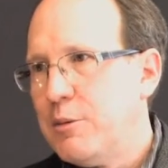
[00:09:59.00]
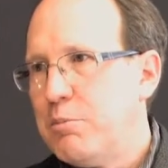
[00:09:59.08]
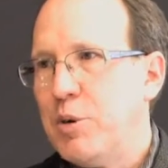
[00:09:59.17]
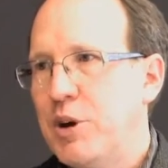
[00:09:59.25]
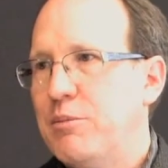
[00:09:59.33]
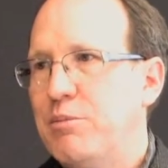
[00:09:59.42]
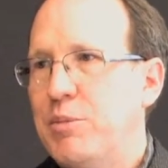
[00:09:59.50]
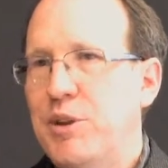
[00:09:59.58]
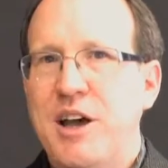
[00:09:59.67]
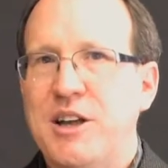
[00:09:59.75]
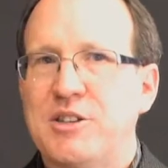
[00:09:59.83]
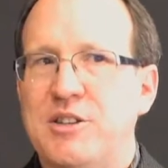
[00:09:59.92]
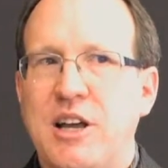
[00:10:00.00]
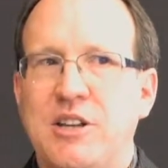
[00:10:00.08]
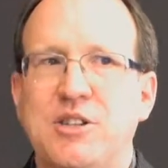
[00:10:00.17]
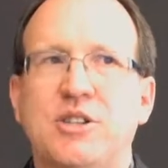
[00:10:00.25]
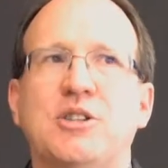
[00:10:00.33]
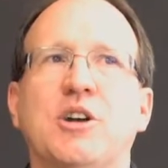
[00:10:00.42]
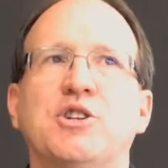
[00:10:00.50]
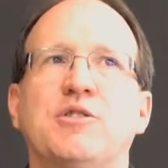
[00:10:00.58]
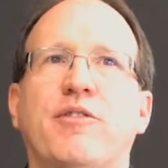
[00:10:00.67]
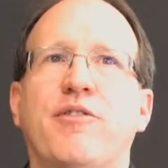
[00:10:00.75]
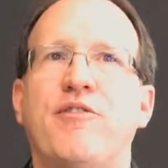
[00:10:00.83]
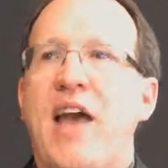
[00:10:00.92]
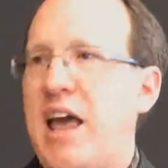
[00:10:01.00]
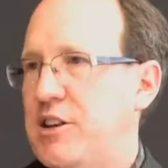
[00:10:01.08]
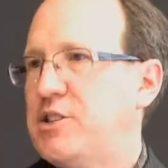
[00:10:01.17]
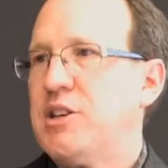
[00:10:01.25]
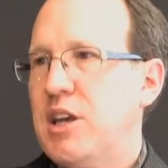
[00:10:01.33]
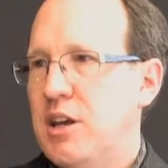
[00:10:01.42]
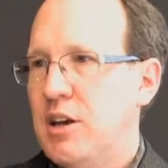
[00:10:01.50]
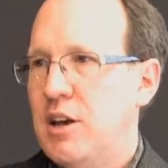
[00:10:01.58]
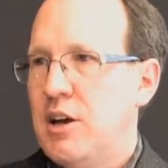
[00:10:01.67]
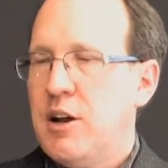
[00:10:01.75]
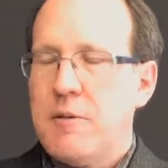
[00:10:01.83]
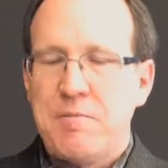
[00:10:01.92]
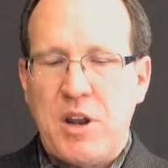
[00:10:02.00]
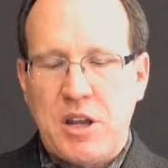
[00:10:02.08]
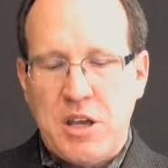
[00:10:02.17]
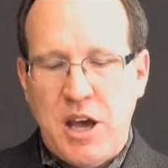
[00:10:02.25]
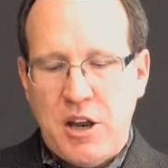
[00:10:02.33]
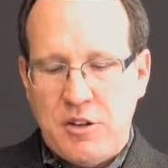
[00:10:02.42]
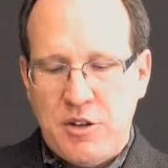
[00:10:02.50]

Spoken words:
but that's such fantasy. And again, it